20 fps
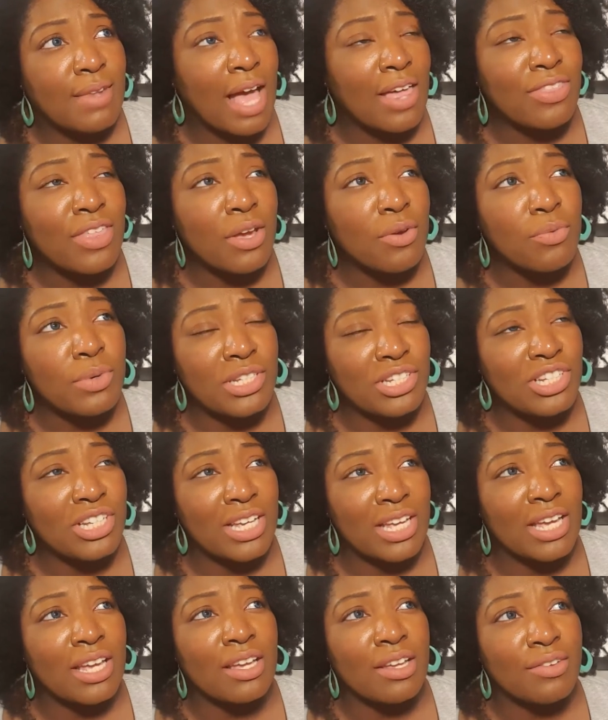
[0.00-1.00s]
I think we
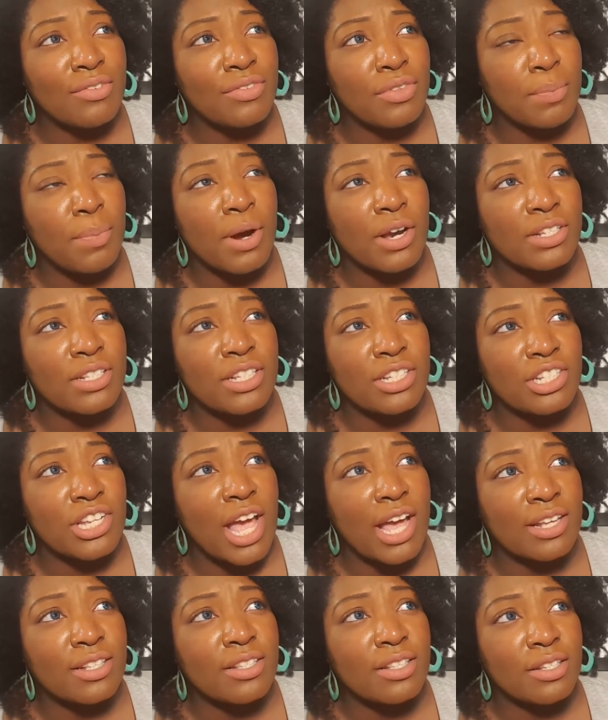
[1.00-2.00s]
should give the Percy
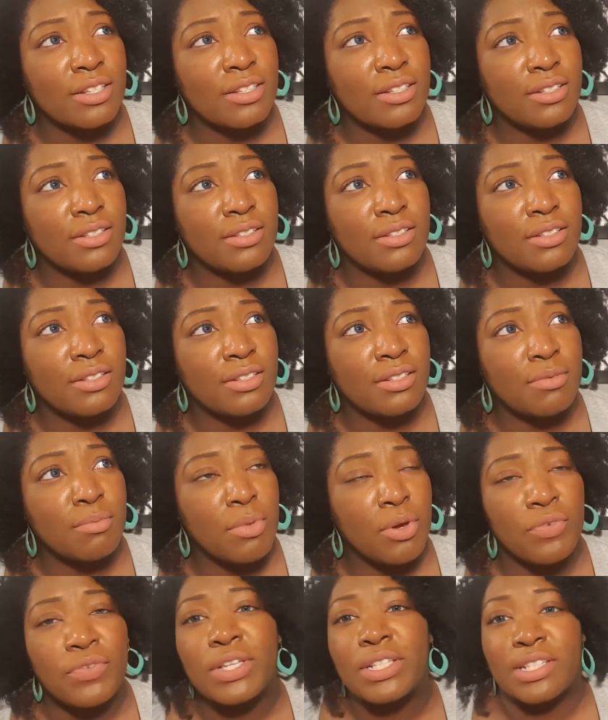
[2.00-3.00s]
Jackson
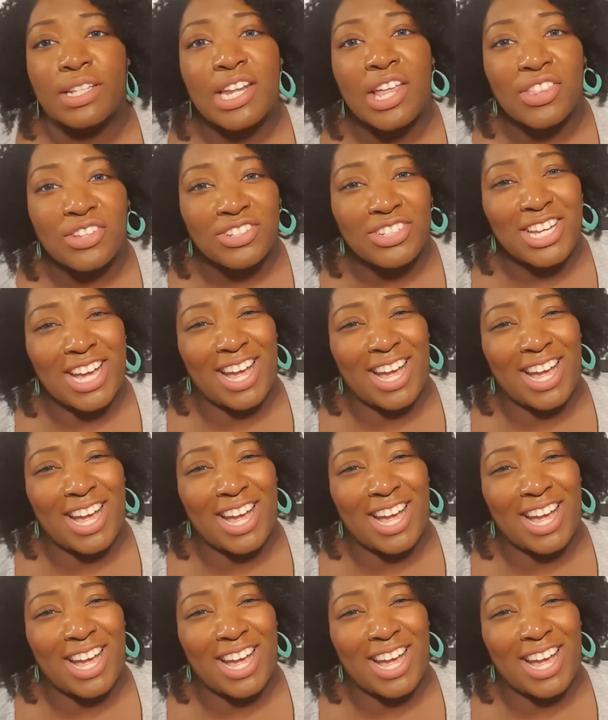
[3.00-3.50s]
movies another